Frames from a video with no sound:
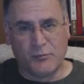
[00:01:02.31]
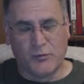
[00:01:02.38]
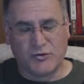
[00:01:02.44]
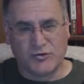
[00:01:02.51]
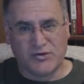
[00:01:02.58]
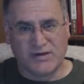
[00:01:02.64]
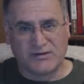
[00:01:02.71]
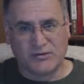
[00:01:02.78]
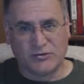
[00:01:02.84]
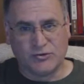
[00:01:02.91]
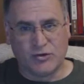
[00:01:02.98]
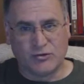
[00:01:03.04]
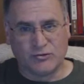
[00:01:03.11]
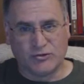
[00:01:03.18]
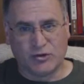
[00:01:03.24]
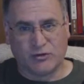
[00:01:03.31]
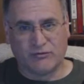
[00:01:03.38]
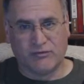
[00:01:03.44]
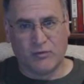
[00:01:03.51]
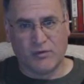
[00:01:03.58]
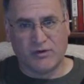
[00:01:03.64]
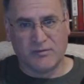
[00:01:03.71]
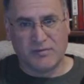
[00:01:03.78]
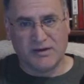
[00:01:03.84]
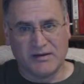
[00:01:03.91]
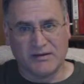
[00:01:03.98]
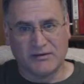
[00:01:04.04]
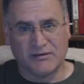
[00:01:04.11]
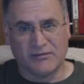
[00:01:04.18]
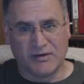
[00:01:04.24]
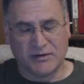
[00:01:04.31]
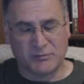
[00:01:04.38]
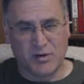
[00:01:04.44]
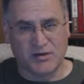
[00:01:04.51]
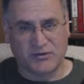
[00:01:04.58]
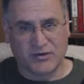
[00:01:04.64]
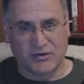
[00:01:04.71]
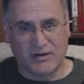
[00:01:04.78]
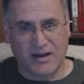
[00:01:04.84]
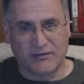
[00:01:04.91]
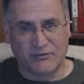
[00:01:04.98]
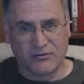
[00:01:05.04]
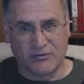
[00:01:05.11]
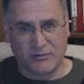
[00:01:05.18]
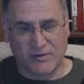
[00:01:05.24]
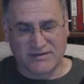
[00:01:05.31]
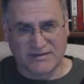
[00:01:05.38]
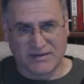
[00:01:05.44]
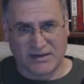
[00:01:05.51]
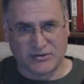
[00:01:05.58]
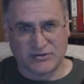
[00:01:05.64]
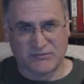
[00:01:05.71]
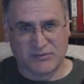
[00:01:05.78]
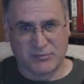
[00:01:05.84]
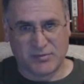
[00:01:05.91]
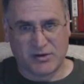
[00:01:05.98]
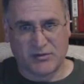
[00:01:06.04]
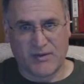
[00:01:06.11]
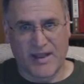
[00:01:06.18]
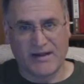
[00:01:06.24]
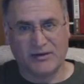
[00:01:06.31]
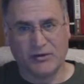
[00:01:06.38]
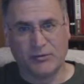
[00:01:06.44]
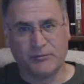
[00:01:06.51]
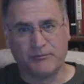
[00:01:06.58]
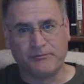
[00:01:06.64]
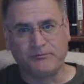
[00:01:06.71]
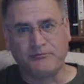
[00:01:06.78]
Richard Nixon chose Gerald Ford his vice president after the resignation of Spiro Agnew.